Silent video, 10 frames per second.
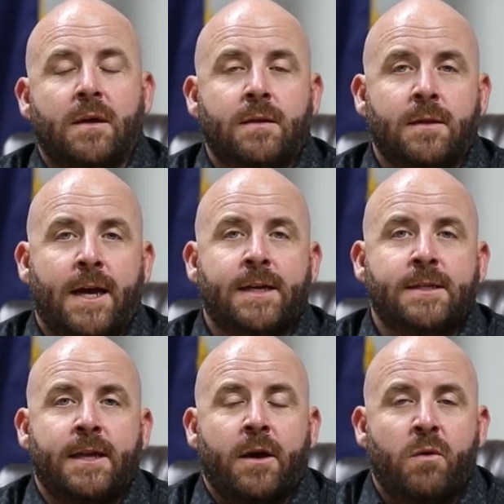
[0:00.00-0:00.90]

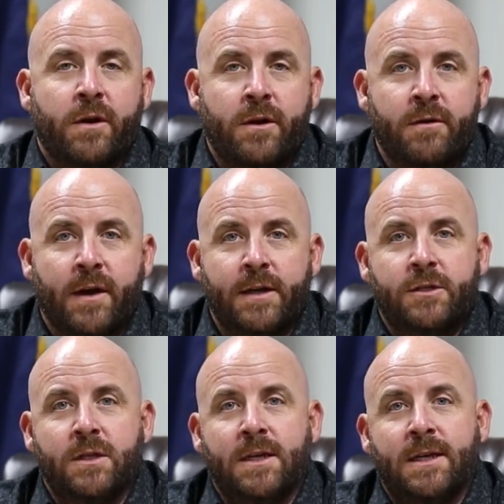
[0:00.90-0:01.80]
Lastly, I want to
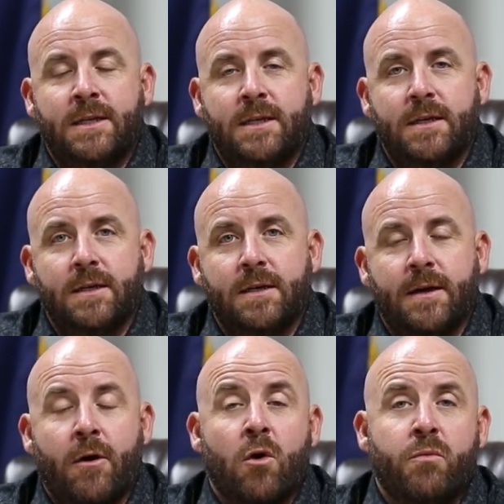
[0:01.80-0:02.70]
congratulate
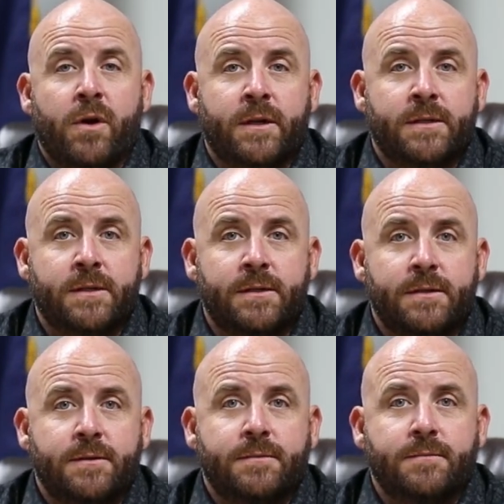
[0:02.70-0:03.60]
our apprentices
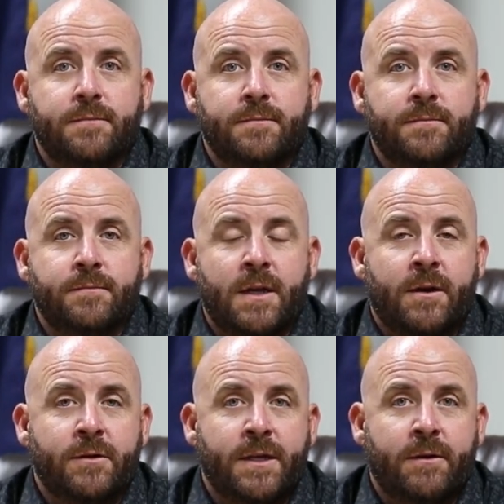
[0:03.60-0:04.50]
and
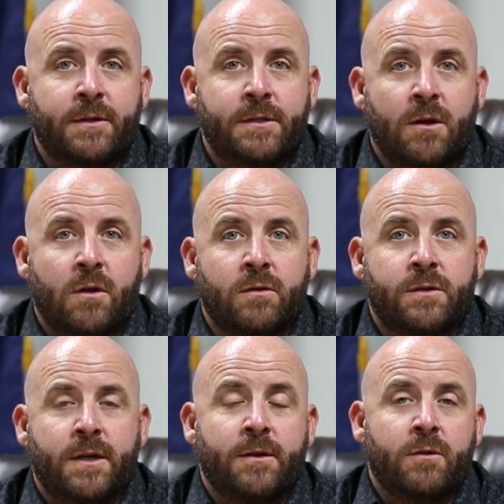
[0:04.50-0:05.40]
our sound
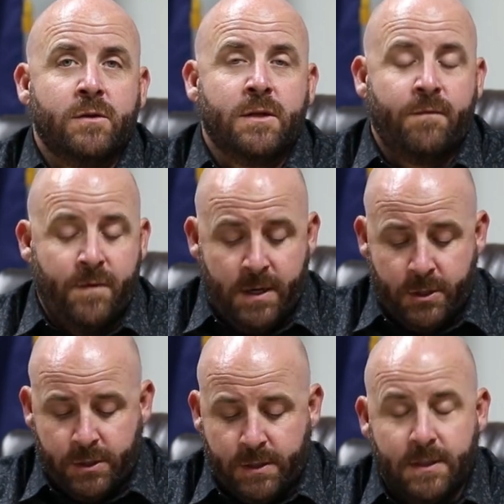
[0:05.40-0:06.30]
installers and those that
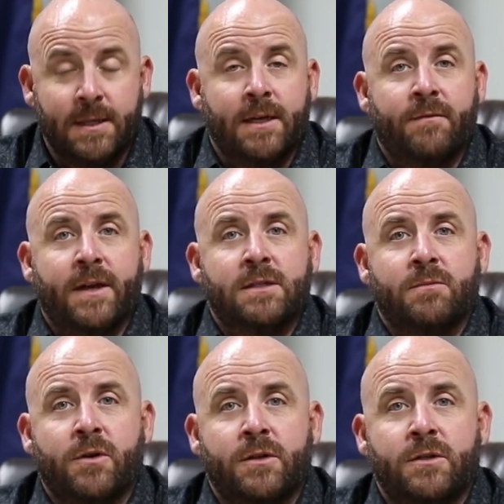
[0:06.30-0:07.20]
finished the advanced
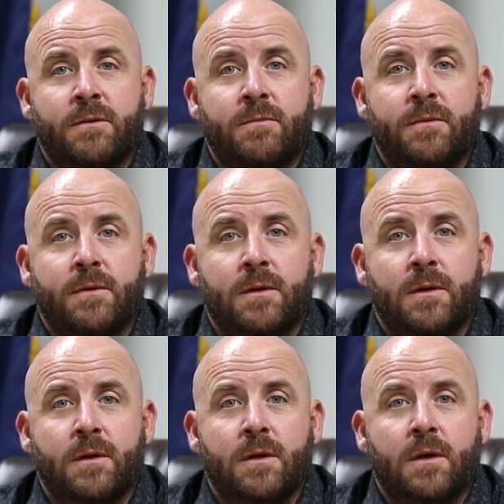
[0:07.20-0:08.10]
apprenticeship.
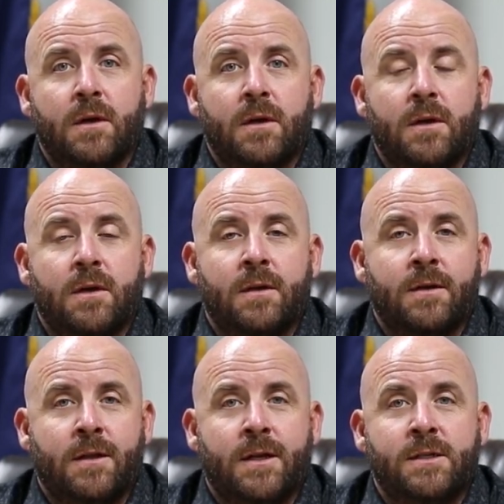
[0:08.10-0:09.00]
The
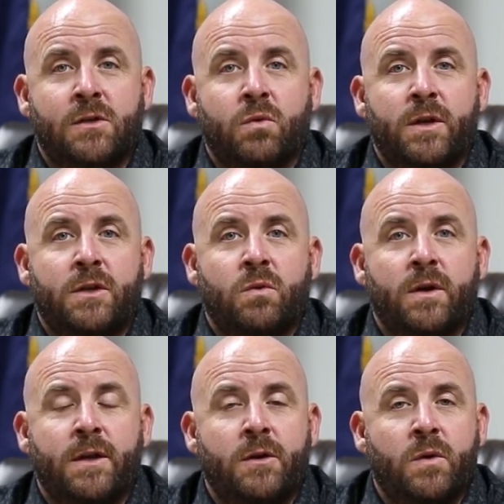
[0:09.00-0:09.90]
class of
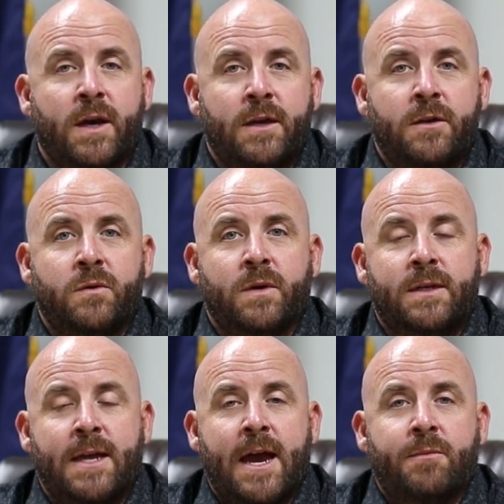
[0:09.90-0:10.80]
2020, you had to
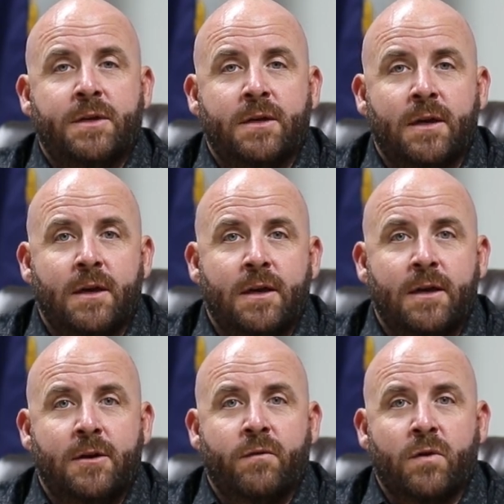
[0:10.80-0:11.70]
adapt
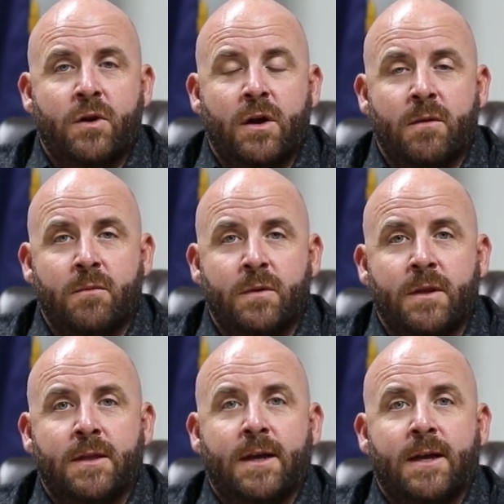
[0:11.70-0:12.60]
and overcome
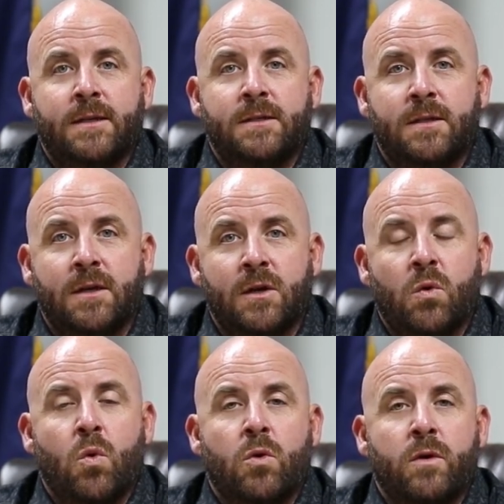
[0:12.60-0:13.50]
the last
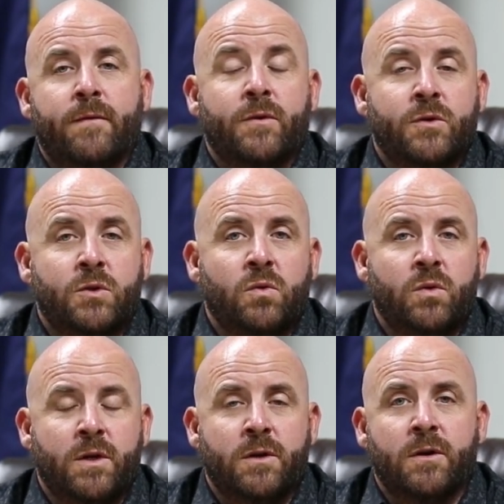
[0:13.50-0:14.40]
quarter of your school
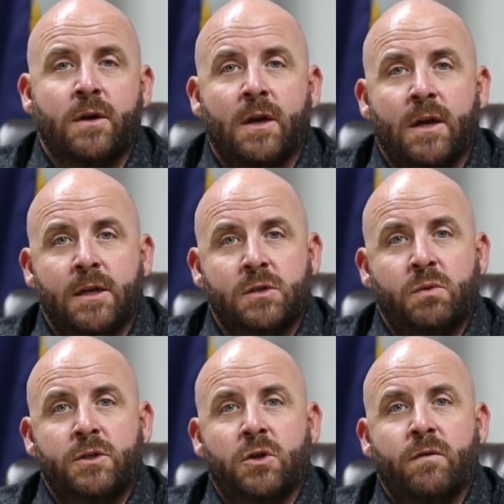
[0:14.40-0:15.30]
year,
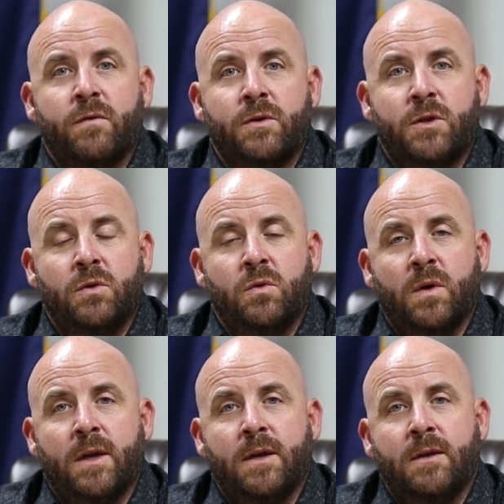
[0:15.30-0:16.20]
switch over to
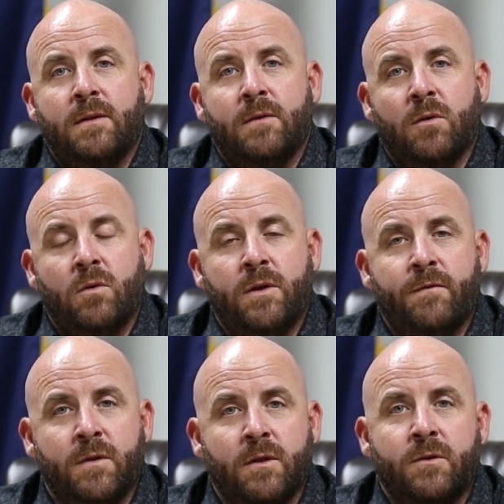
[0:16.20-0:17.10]
a whole
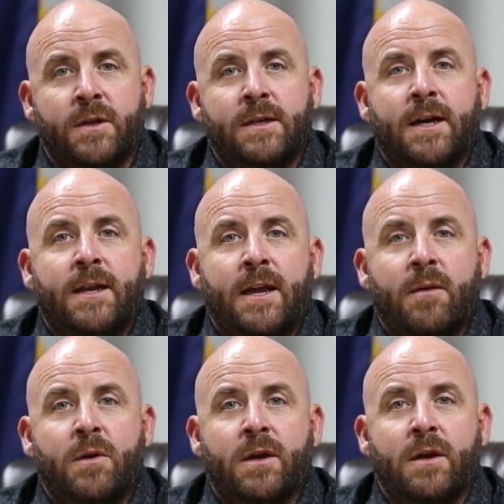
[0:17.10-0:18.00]
different learning
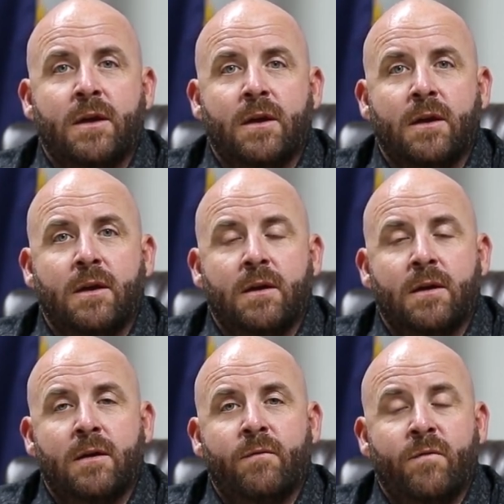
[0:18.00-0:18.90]
dynamic
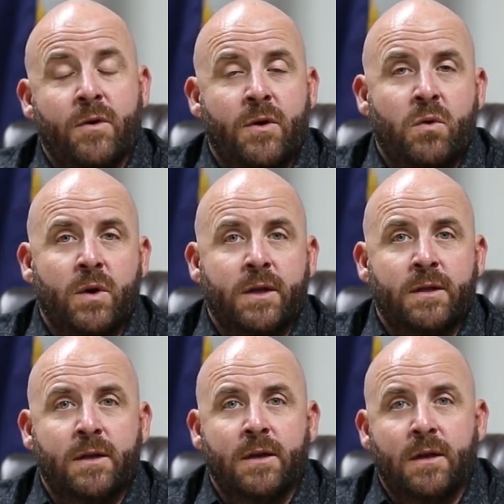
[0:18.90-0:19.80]
very
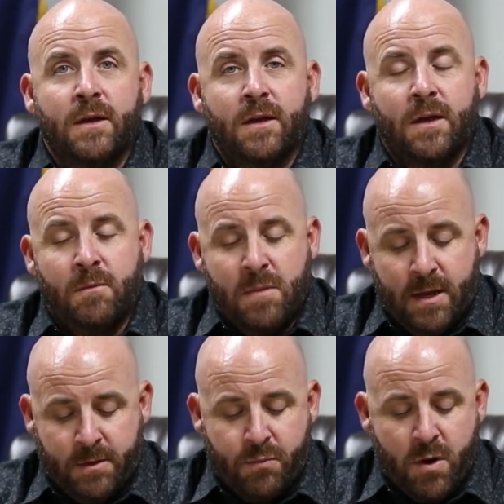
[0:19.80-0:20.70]
quickly and
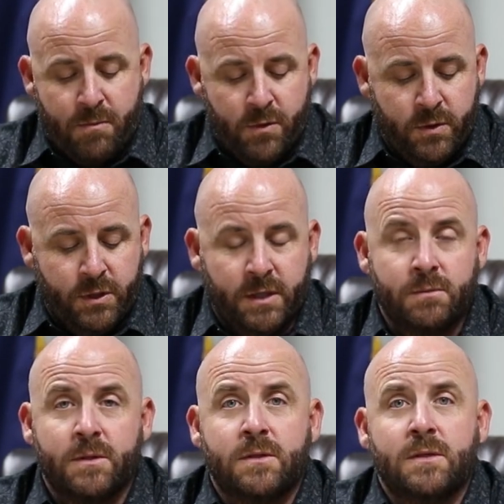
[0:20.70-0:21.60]
make the proper
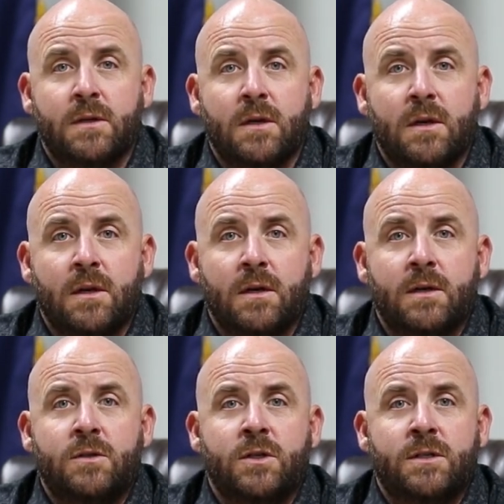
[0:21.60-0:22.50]
adjustments.
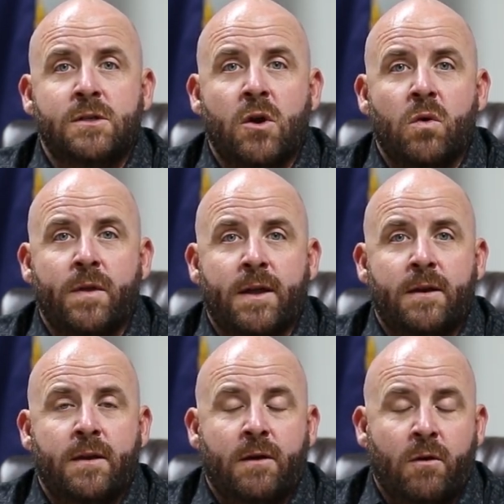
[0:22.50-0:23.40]
Just know
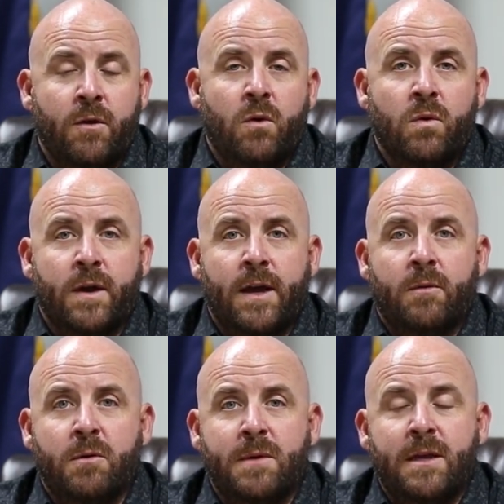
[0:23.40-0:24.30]
that although we're not
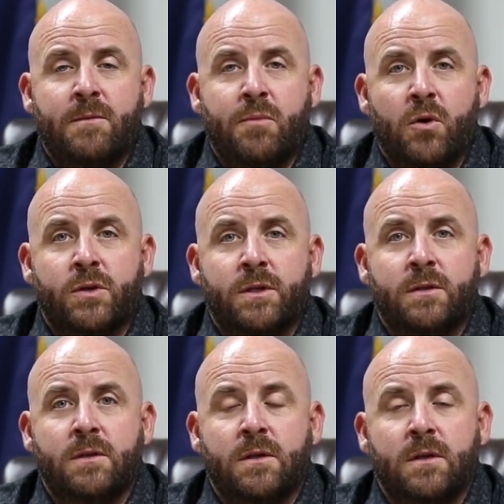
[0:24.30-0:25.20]
able to meet in
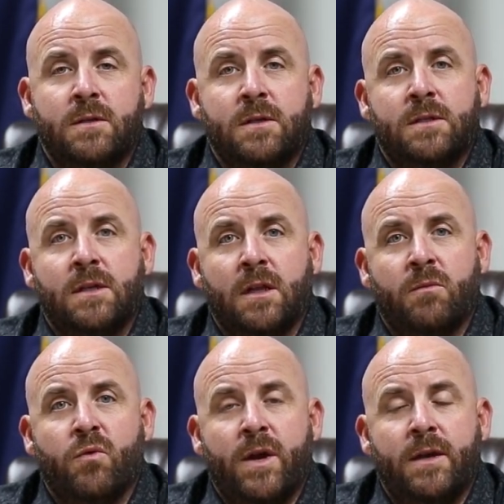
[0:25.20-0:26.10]
person to
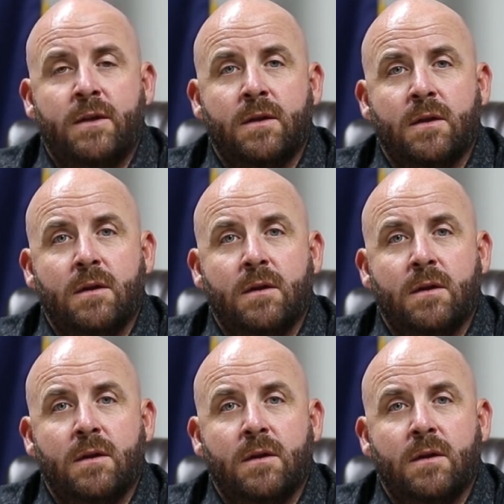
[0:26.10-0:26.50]
celebrate